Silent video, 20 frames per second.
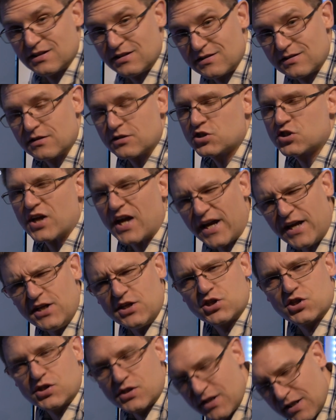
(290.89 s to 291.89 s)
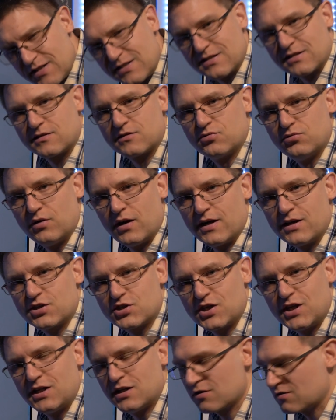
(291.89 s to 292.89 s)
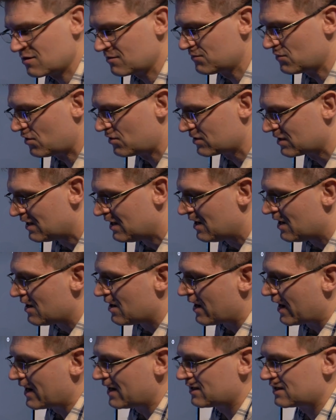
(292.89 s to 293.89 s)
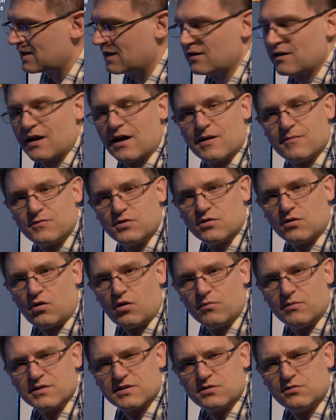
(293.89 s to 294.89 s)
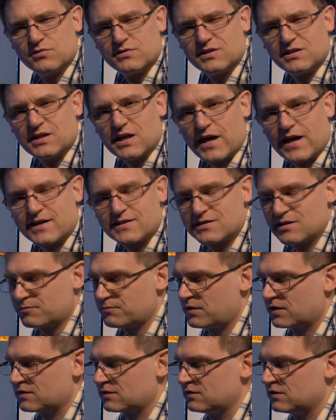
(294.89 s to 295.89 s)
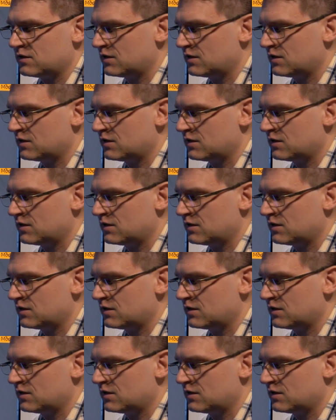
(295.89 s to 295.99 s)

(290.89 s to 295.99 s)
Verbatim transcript: this change this to engineering mode and then I'm always using the exit button